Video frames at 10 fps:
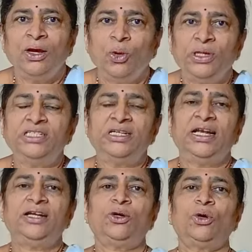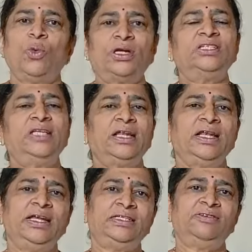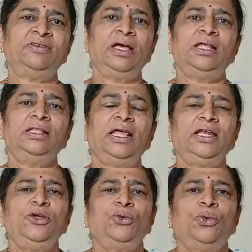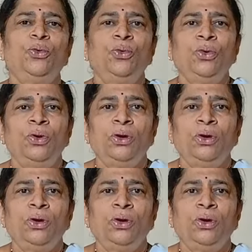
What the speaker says: originate or what is their native, then you know